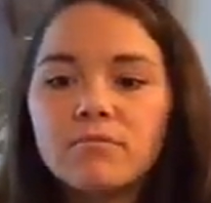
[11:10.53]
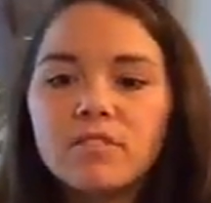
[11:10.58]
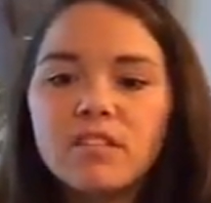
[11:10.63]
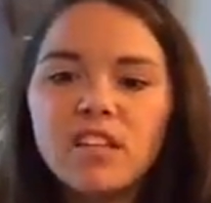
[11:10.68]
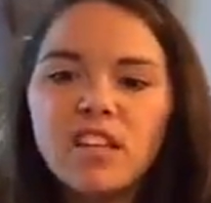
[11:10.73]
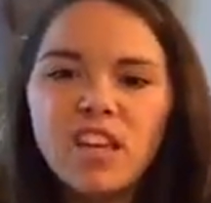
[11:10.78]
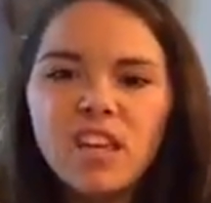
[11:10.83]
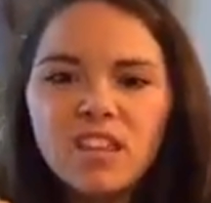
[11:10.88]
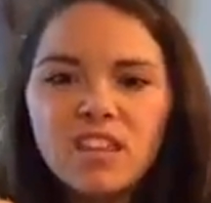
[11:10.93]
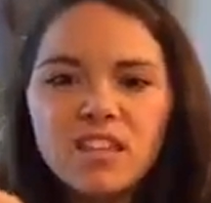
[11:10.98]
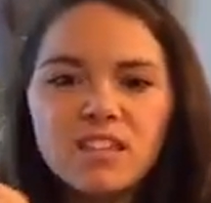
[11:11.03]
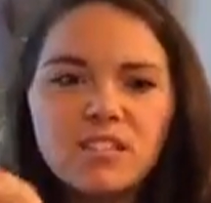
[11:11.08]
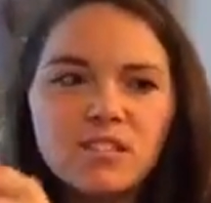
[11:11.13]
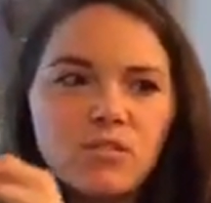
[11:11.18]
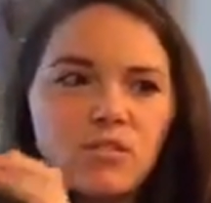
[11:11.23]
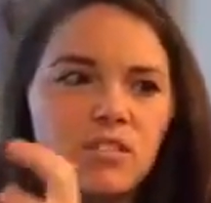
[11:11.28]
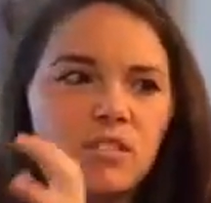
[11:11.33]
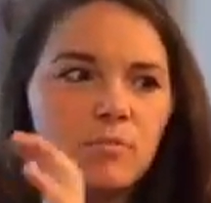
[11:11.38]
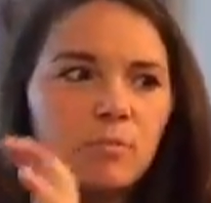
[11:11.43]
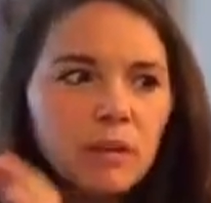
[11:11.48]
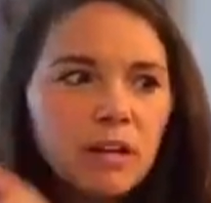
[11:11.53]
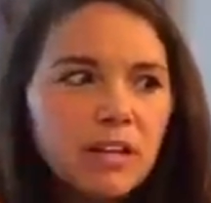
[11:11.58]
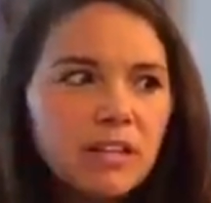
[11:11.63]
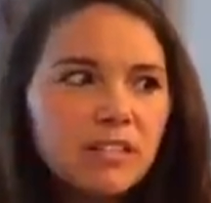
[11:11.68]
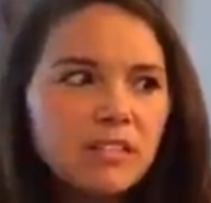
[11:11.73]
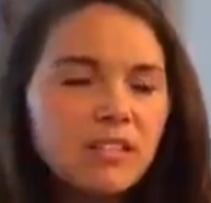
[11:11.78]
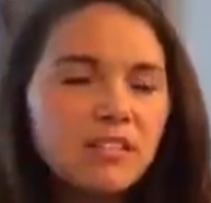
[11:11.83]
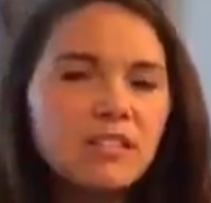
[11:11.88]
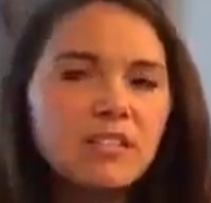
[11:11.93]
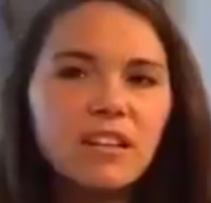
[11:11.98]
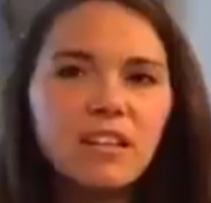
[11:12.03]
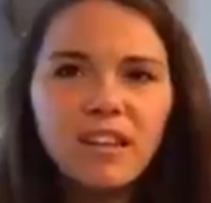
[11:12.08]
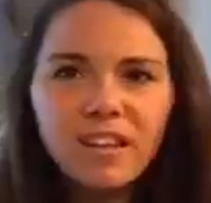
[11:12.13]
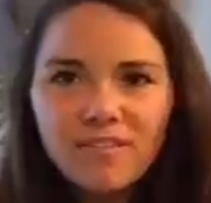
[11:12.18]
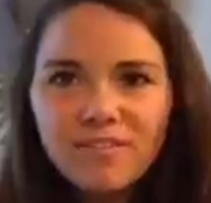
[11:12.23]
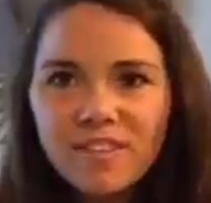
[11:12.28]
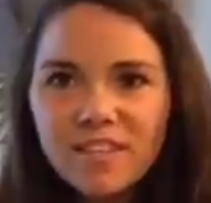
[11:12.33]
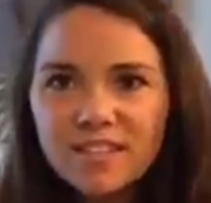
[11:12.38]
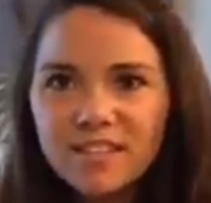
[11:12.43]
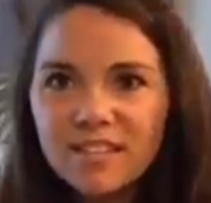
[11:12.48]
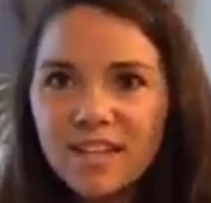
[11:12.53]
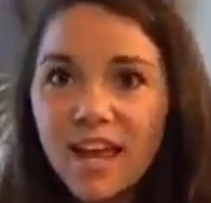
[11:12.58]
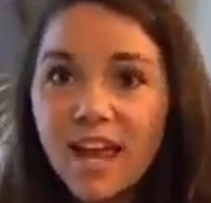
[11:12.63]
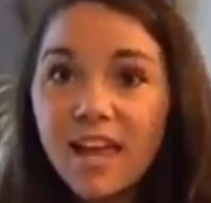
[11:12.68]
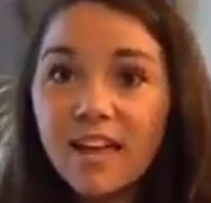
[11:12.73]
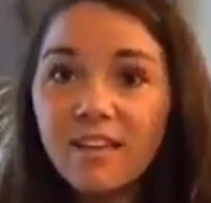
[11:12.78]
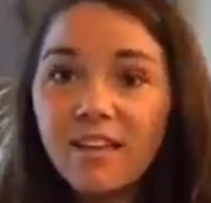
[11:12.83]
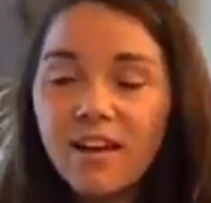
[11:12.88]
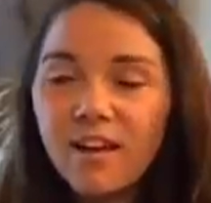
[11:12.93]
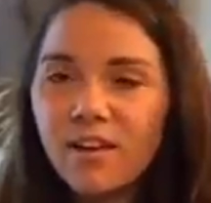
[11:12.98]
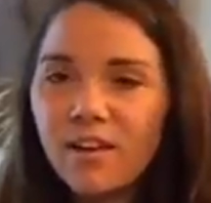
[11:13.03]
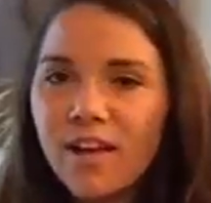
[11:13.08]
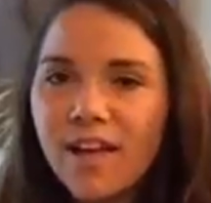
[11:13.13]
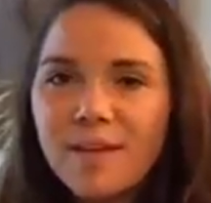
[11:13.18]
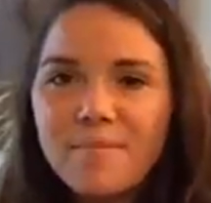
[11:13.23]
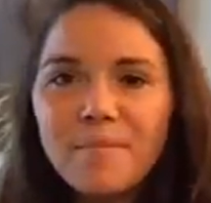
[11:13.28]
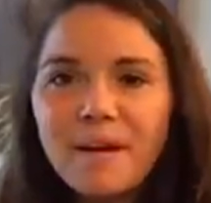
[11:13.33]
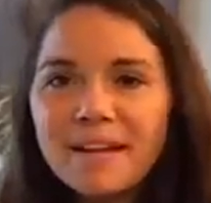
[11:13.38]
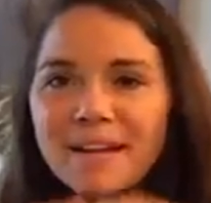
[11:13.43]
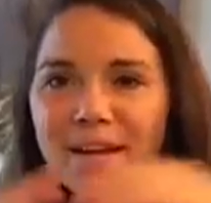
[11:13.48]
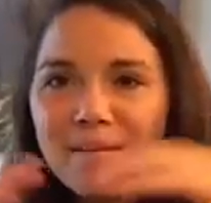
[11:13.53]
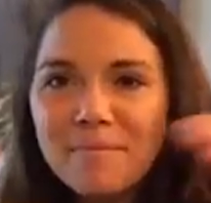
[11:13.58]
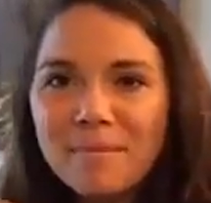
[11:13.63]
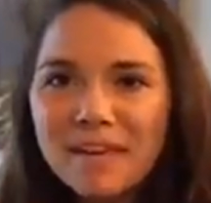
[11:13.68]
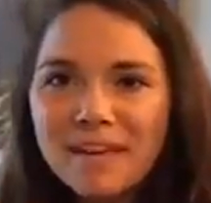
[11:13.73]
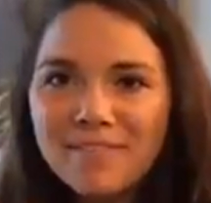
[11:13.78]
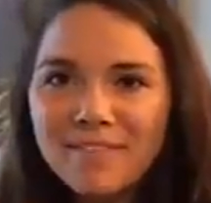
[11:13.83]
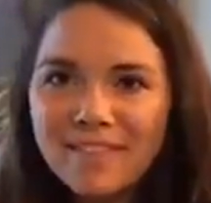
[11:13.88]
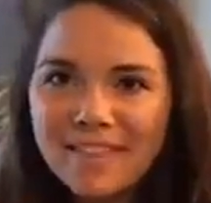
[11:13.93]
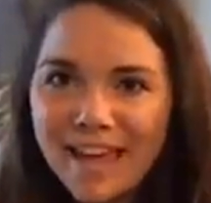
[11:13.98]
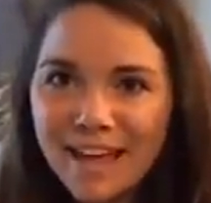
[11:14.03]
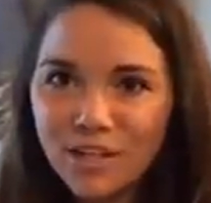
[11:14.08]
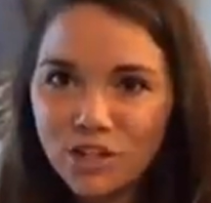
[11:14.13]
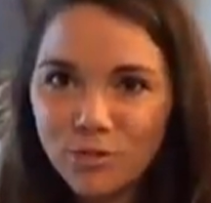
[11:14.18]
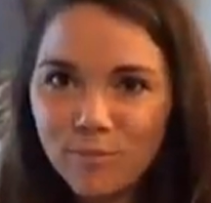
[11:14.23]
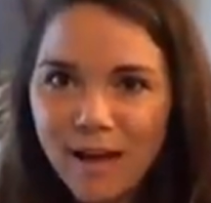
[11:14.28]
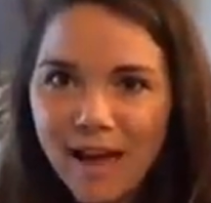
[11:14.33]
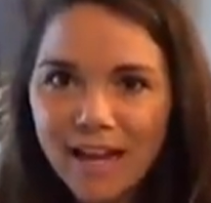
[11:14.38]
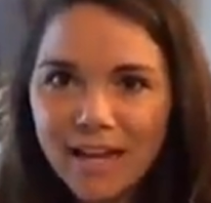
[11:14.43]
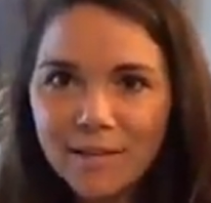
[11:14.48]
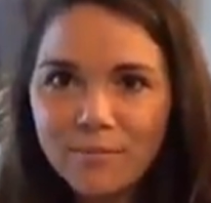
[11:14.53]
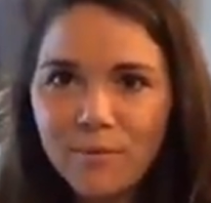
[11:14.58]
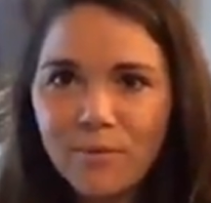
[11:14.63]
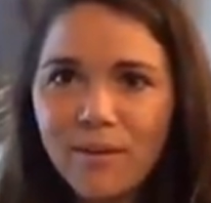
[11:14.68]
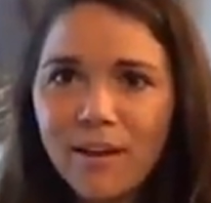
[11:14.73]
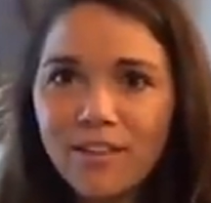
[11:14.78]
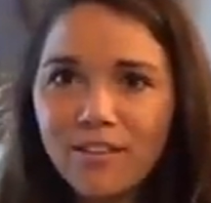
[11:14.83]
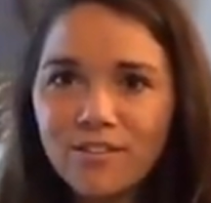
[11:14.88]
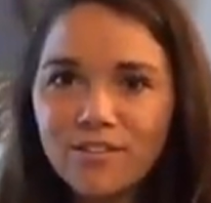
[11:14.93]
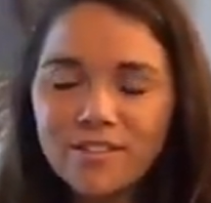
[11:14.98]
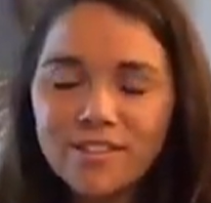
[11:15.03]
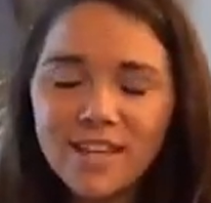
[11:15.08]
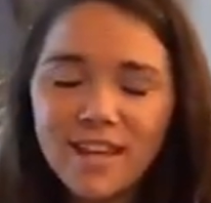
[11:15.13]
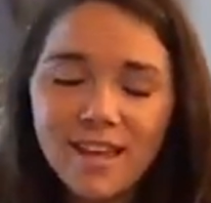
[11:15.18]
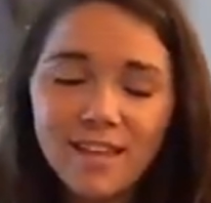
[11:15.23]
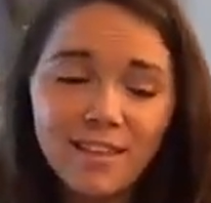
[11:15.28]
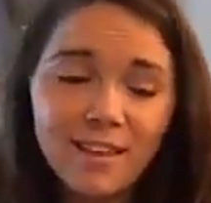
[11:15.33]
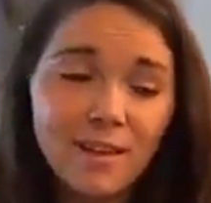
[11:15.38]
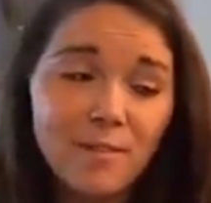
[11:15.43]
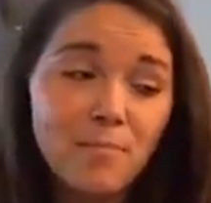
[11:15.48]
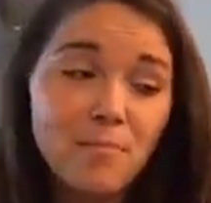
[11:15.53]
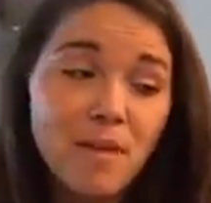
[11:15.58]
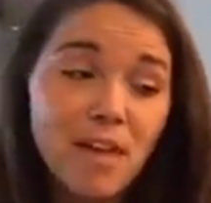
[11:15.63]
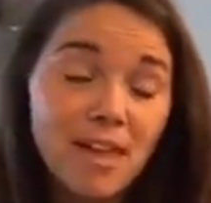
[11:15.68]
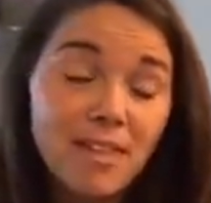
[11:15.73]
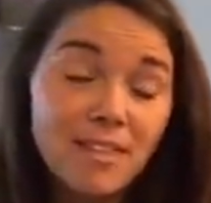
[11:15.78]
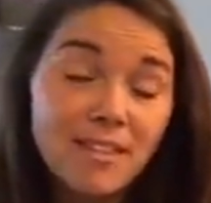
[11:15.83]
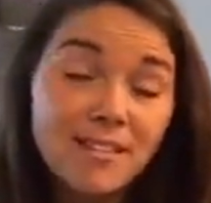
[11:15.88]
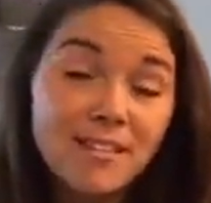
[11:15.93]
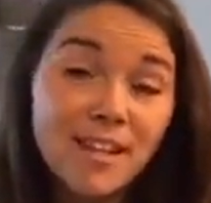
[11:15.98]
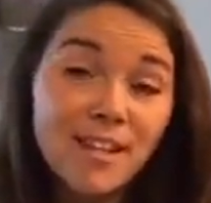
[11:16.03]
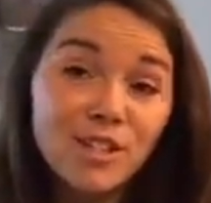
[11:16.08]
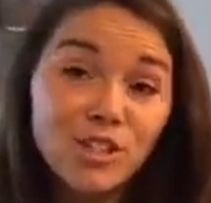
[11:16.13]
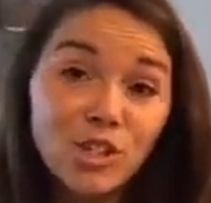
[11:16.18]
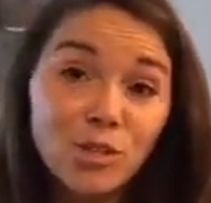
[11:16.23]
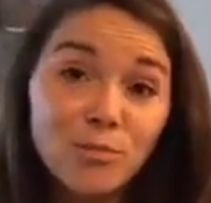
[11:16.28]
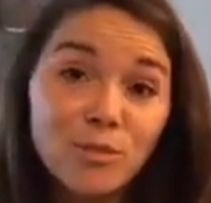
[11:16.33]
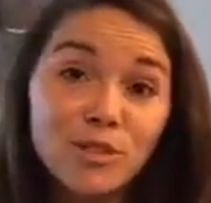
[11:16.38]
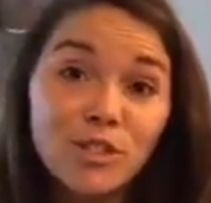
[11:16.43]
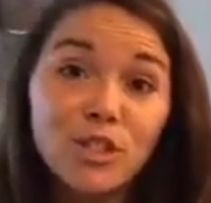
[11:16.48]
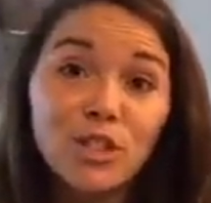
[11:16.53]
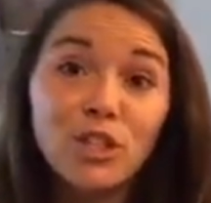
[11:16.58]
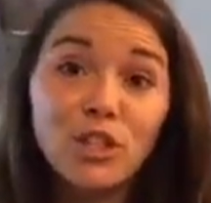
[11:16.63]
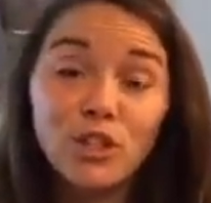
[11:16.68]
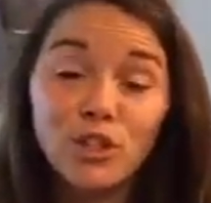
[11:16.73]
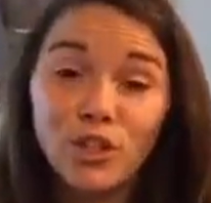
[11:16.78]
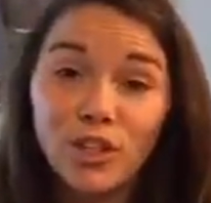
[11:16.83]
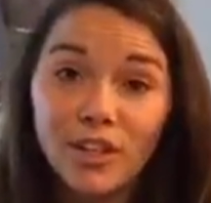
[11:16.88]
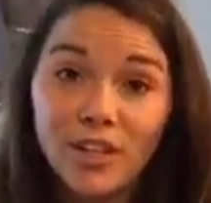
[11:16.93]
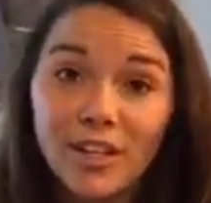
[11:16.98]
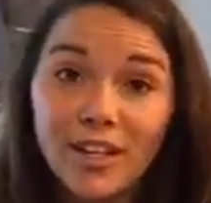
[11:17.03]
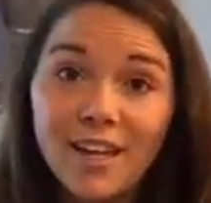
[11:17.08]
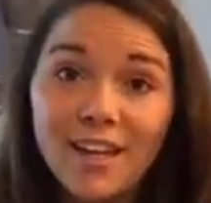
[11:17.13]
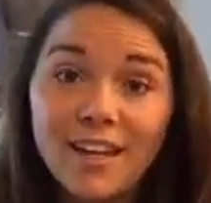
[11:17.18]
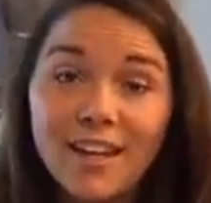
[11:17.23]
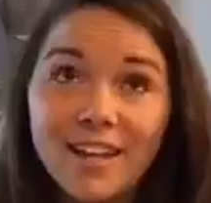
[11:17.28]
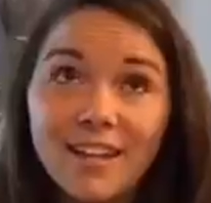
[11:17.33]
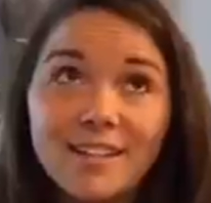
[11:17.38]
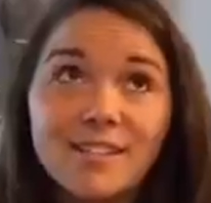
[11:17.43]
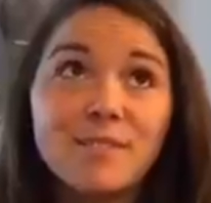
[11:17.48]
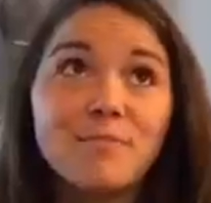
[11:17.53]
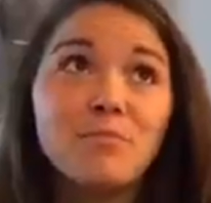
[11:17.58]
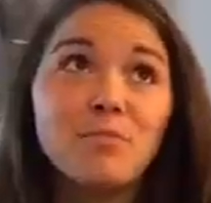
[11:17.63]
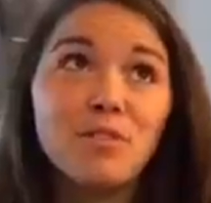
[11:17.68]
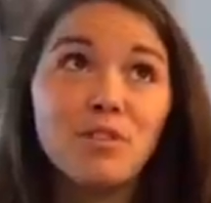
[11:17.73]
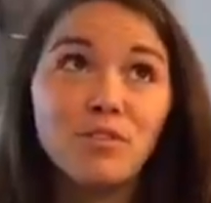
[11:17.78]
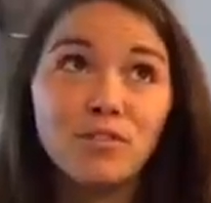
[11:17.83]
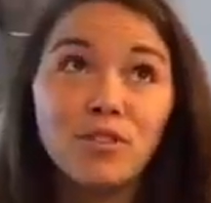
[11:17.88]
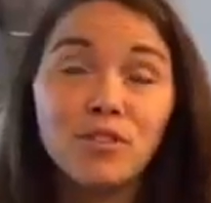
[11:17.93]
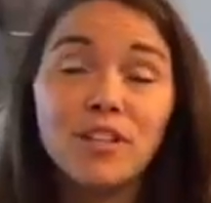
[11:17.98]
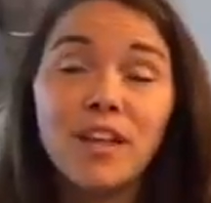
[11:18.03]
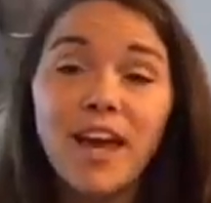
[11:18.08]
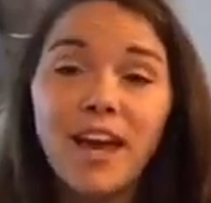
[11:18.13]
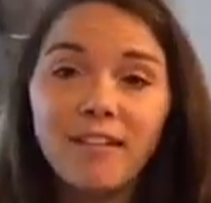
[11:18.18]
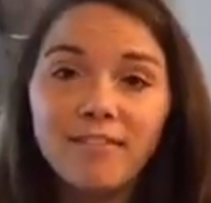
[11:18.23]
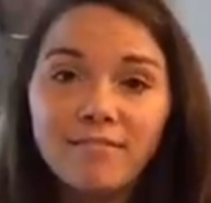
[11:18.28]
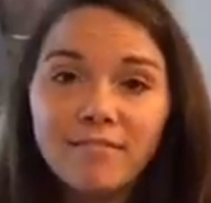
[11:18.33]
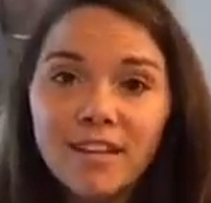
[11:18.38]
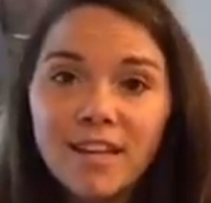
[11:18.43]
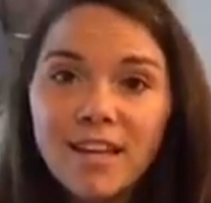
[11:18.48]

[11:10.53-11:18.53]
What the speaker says: eat this, to experience this, to live this day. It might not be even that dramatic, but rather just saying man, this ice cream is good and it is a beautiful day.